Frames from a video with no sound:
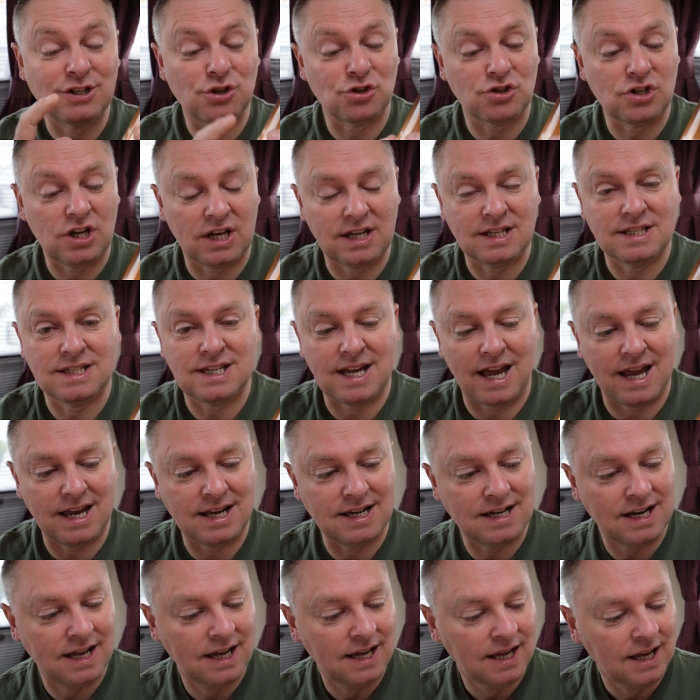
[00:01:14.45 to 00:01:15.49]
doesn't
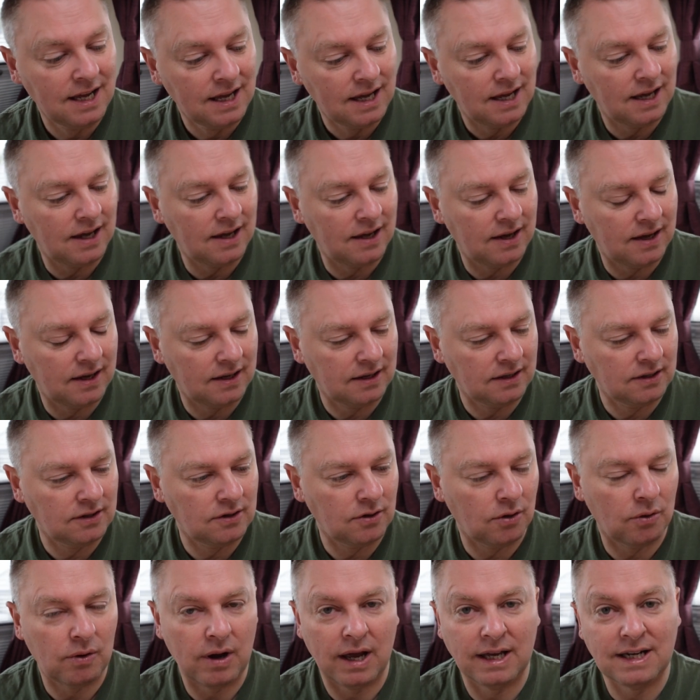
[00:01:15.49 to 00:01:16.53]
contain,
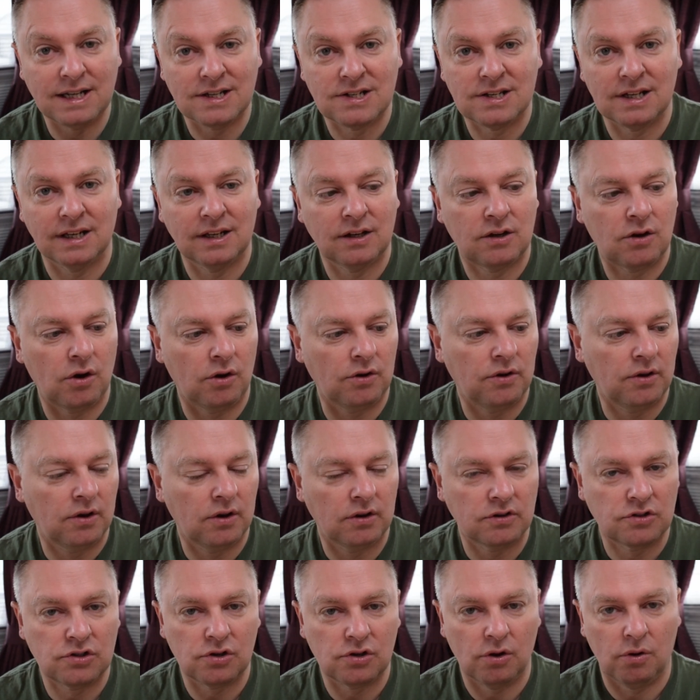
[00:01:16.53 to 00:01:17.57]
any silicone.
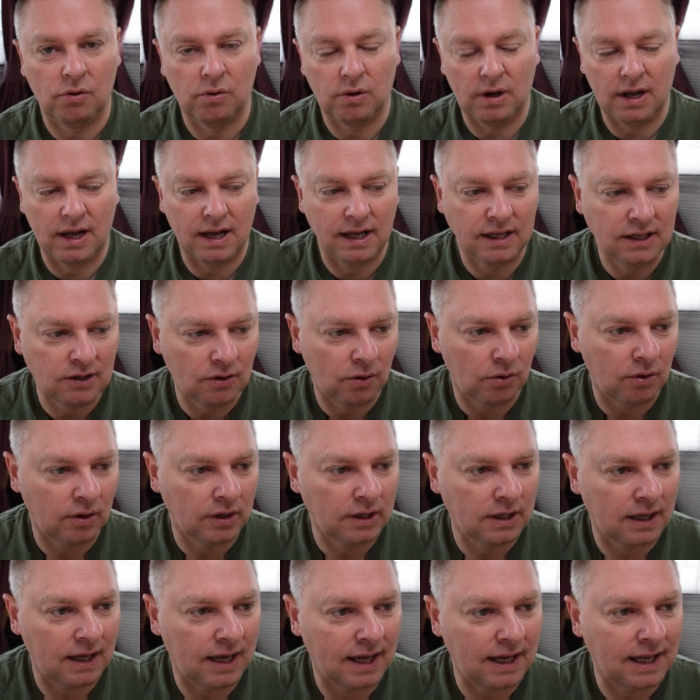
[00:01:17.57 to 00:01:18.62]
So,
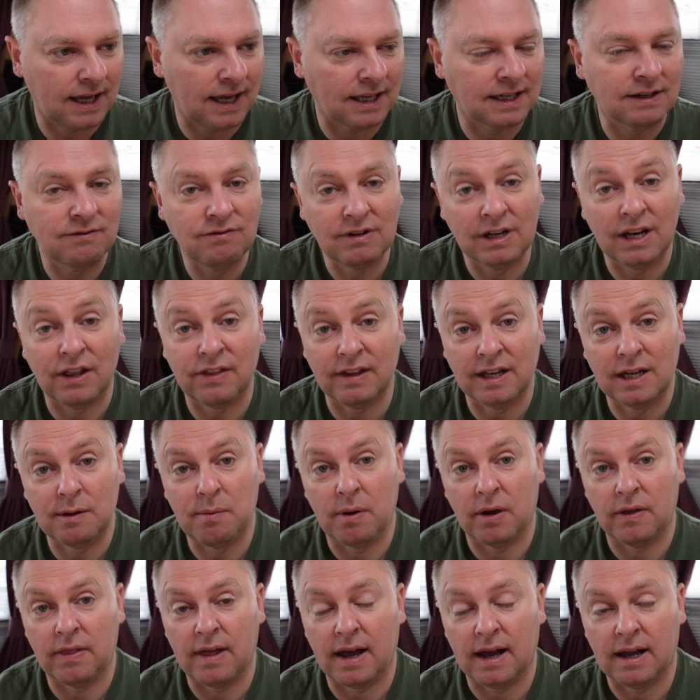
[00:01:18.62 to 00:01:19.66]
I didn't really think
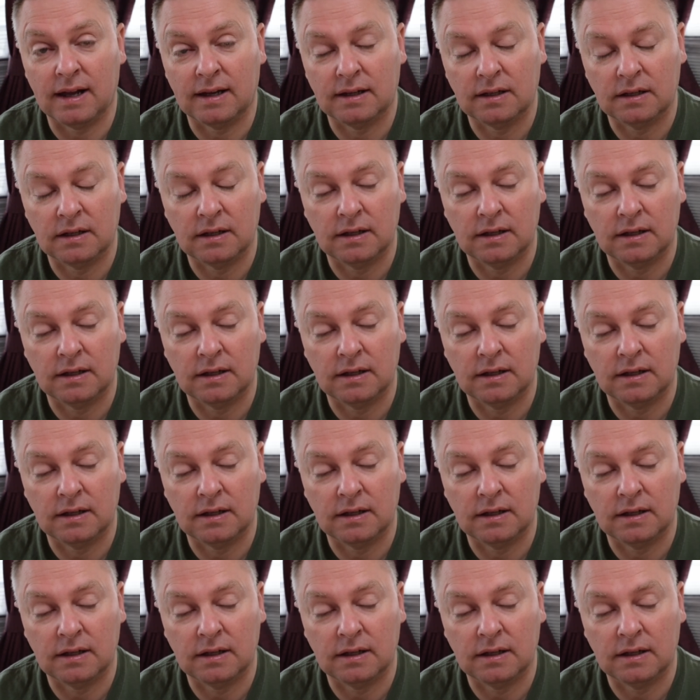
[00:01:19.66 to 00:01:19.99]
about that.